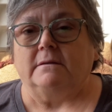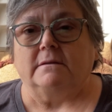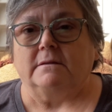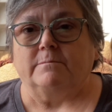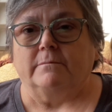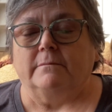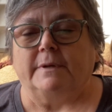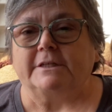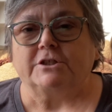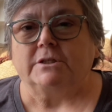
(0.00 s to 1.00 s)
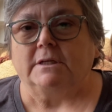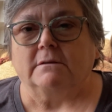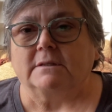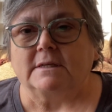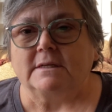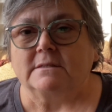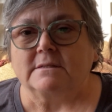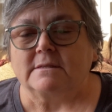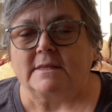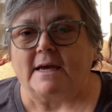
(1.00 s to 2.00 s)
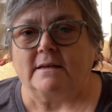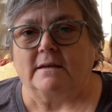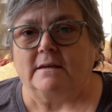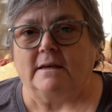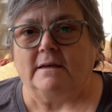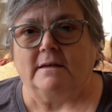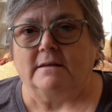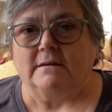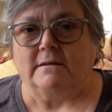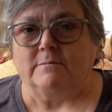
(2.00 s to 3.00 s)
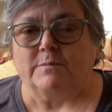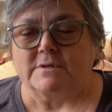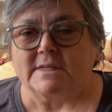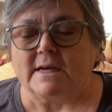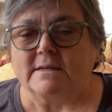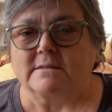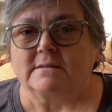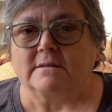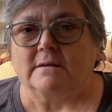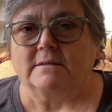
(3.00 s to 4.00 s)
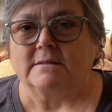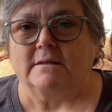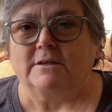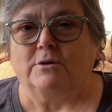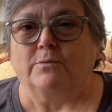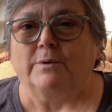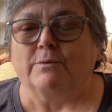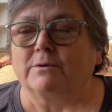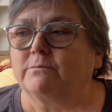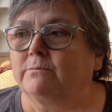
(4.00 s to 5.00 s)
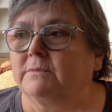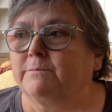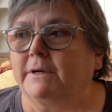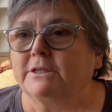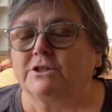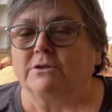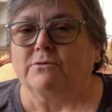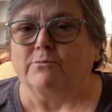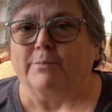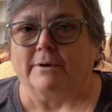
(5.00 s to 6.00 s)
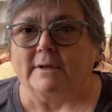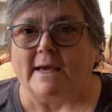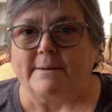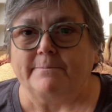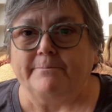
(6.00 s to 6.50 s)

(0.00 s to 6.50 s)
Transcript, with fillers: The punch needle isn't that precise. And I, you know, we were punching through burlap.